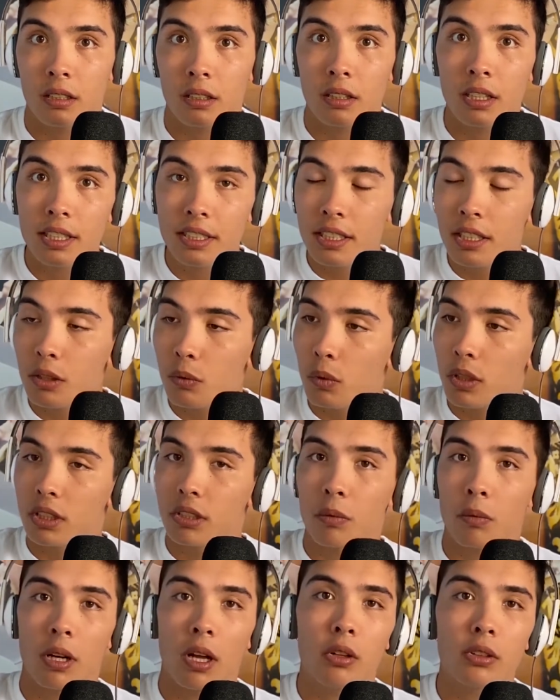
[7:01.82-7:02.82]
Listen to what
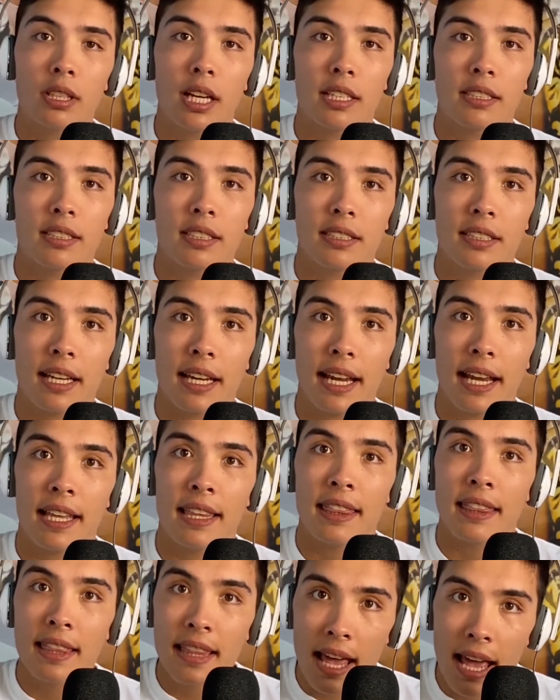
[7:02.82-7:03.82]
someone else has to say
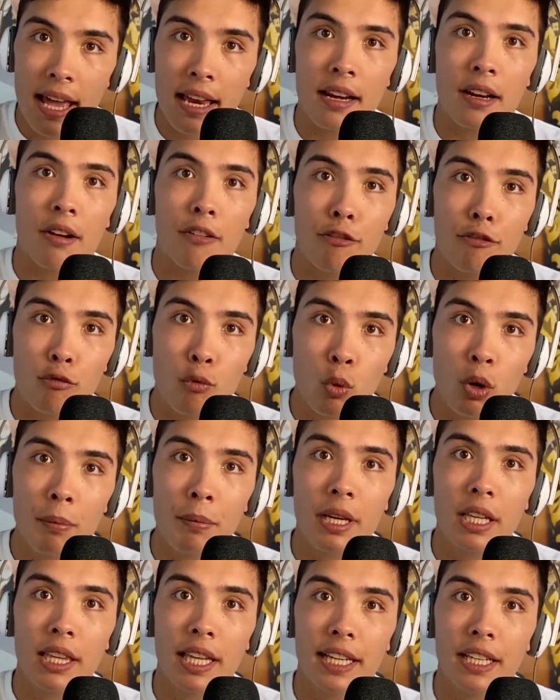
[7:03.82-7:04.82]
and then
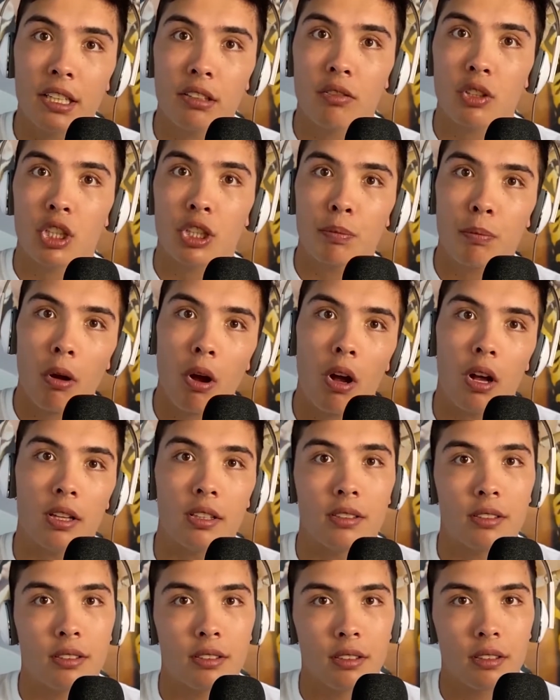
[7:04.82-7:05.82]
formulate your
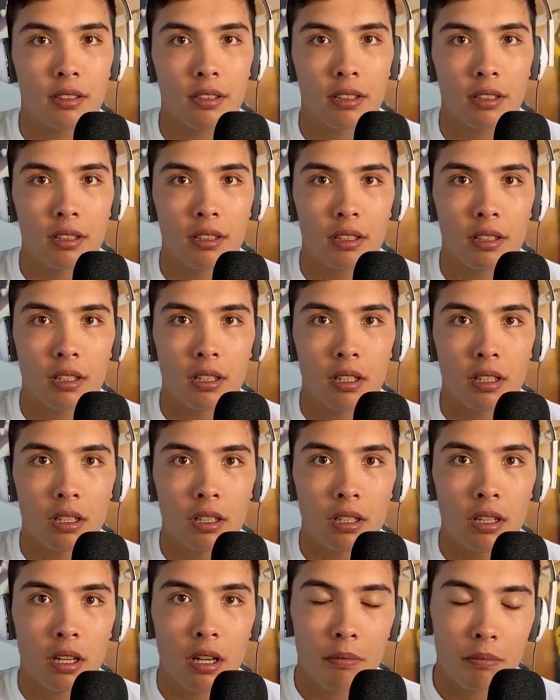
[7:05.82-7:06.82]
response.
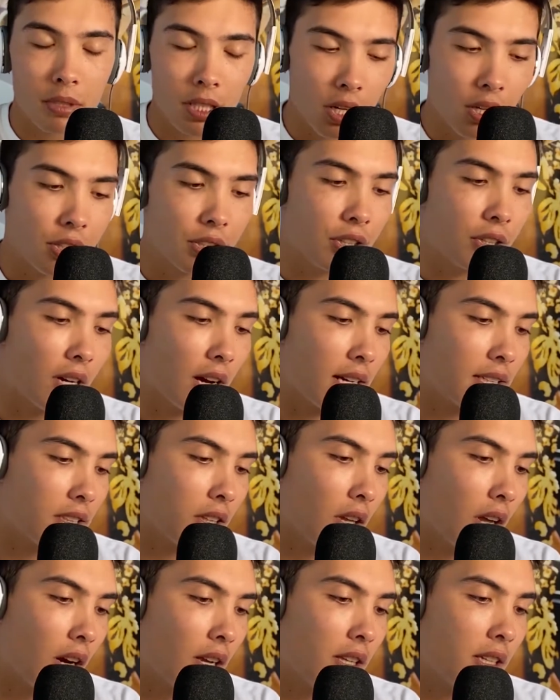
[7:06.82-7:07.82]
I'm telling you guys,
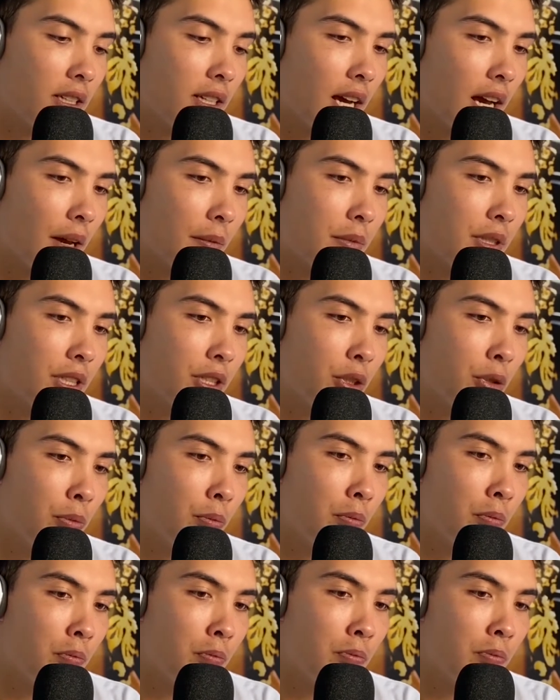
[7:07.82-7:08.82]
a lot of the times
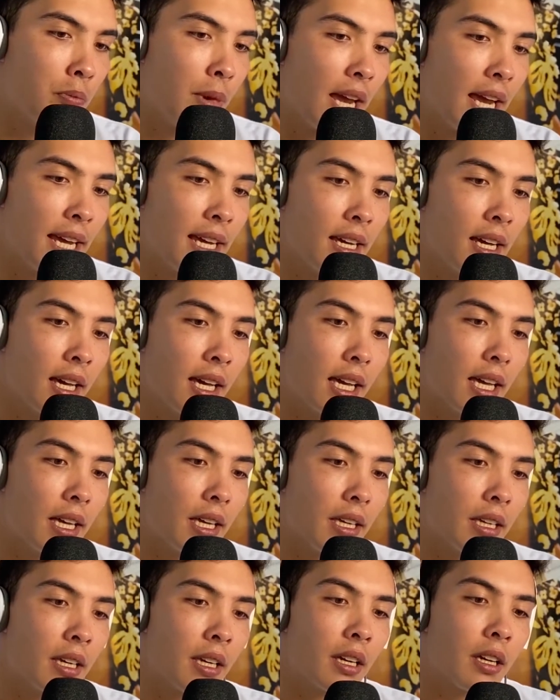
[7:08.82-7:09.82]

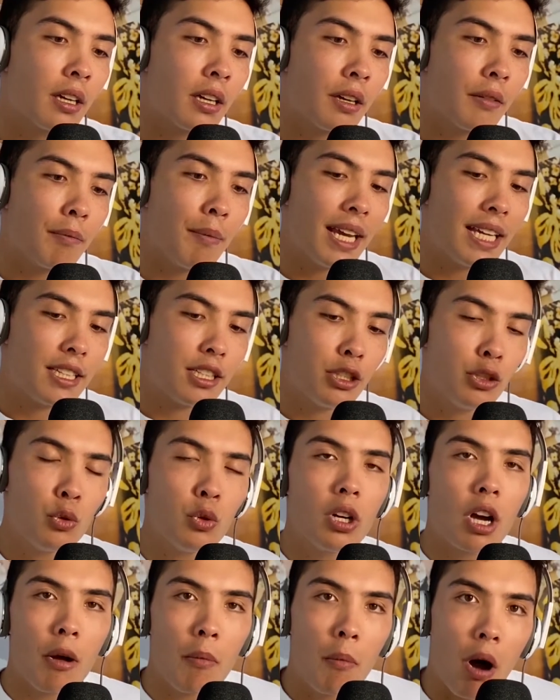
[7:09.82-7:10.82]
it makes you
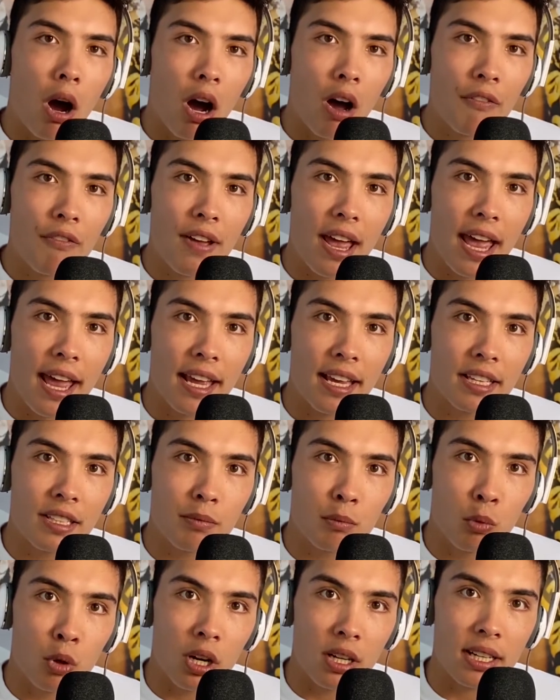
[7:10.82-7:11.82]
come off as
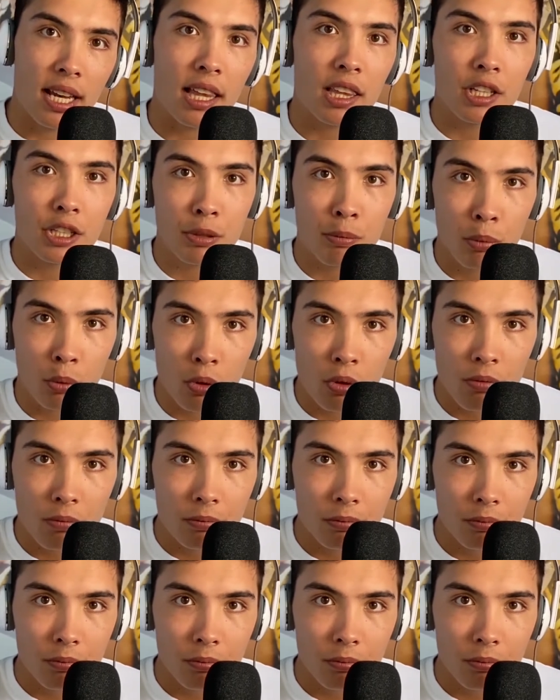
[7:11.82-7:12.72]
more intelligible